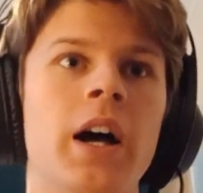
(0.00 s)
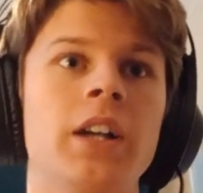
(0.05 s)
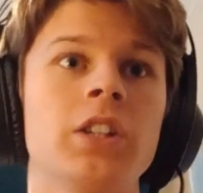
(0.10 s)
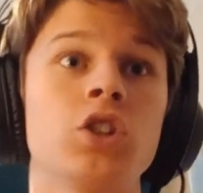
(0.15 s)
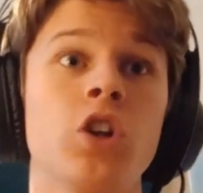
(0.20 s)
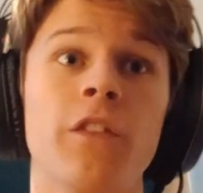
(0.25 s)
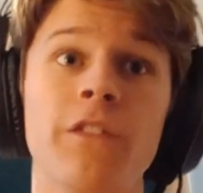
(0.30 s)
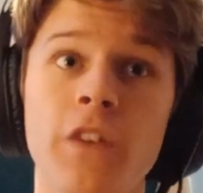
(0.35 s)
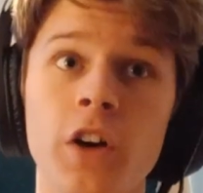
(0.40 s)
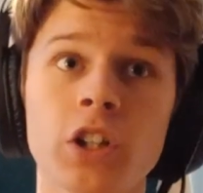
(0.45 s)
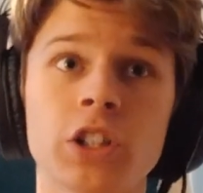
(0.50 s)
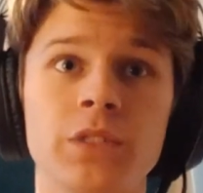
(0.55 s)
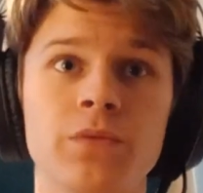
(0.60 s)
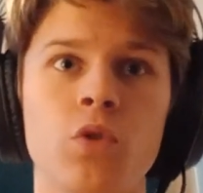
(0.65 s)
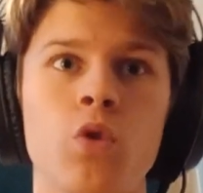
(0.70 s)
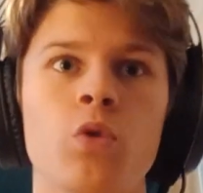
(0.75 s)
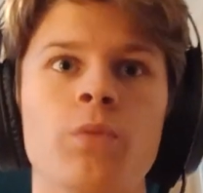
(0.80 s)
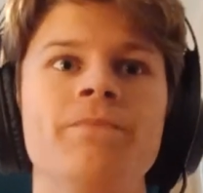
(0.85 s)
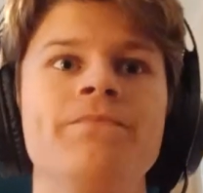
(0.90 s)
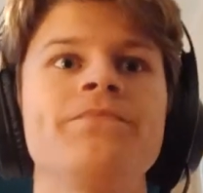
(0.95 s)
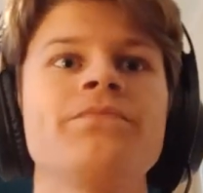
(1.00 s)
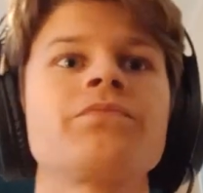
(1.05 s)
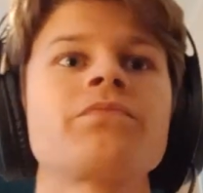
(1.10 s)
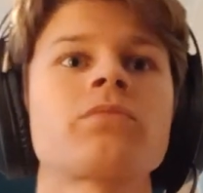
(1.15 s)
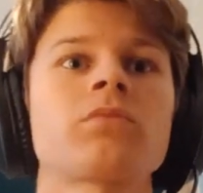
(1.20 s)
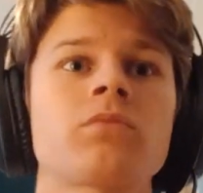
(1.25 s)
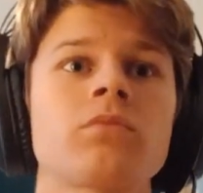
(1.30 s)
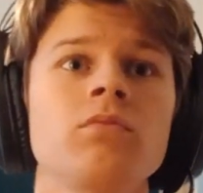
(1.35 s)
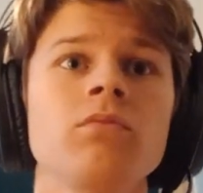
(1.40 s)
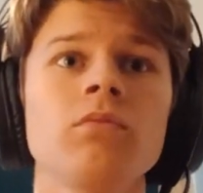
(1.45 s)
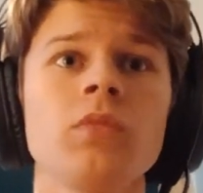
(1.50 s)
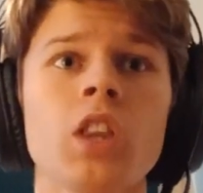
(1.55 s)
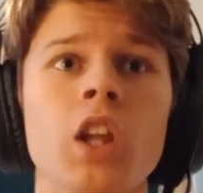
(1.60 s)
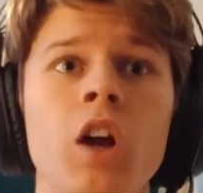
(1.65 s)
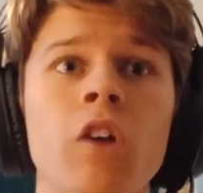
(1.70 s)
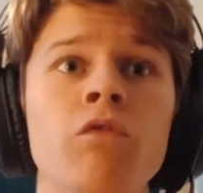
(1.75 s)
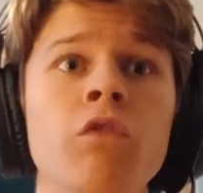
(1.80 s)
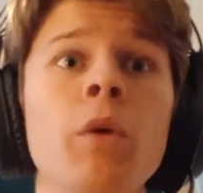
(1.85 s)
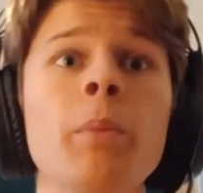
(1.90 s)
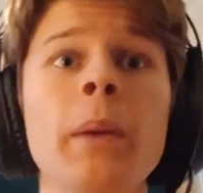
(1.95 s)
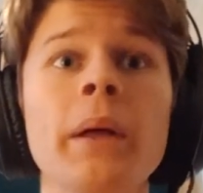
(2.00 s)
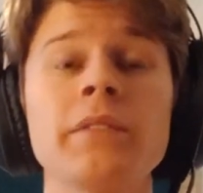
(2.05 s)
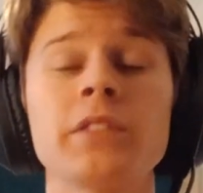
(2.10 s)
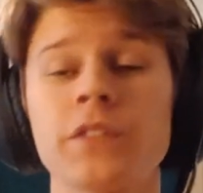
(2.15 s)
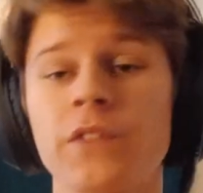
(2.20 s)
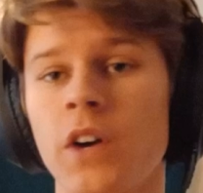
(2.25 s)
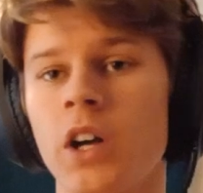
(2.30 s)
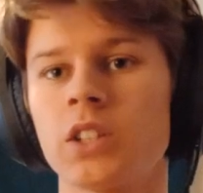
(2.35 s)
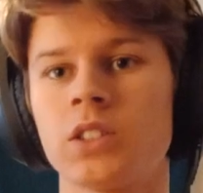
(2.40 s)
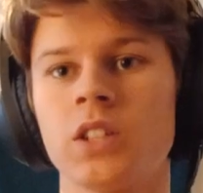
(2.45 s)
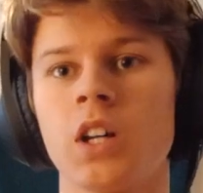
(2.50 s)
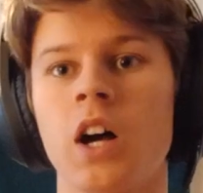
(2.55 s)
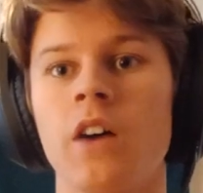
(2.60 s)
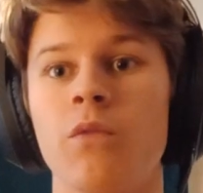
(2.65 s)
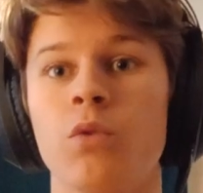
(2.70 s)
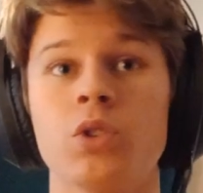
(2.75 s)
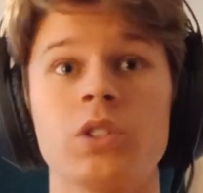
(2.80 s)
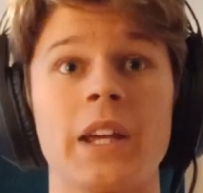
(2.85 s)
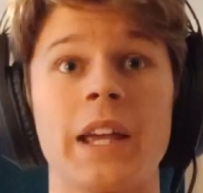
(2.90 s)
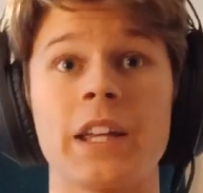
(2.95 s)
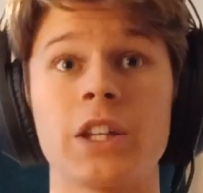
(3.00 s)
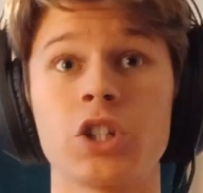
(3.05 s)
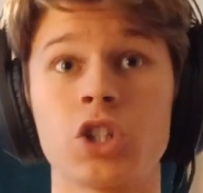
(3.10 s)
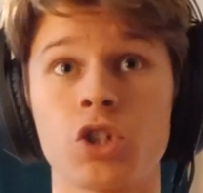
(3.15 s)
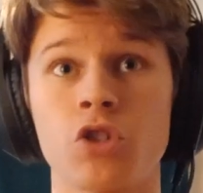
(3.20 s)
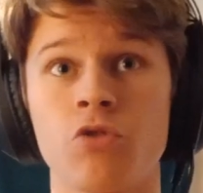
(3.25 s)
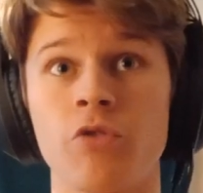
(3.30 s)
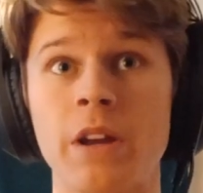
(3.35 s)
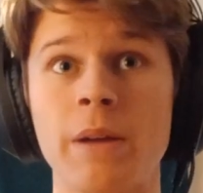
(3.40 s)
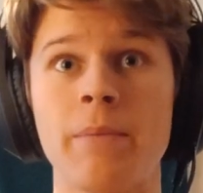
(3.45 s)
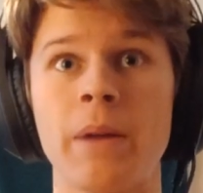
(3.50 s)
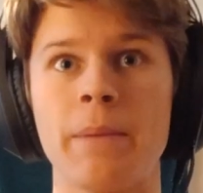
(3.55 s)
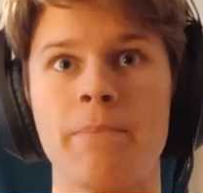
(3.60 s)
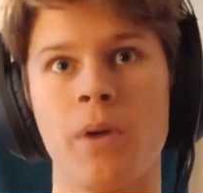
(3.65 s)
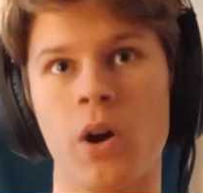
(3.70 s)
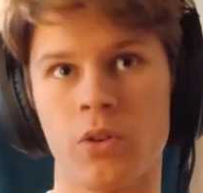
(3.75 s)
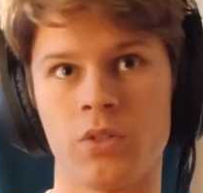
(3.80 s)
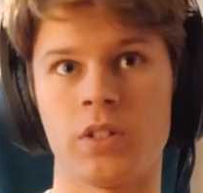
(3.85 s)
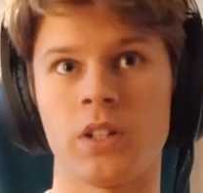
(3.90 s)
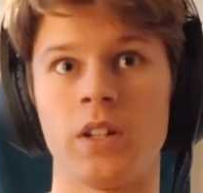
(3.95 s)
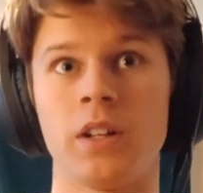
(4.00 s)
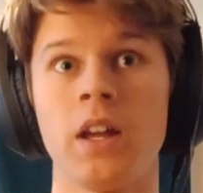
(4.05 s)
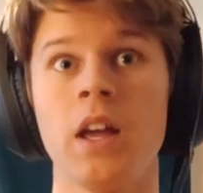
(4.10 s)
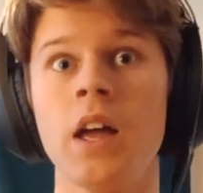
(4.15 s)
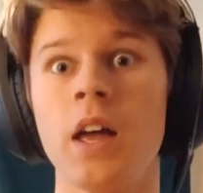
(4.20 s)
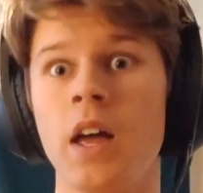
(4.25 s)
So first of all, Rublev's first serve was extremely potent.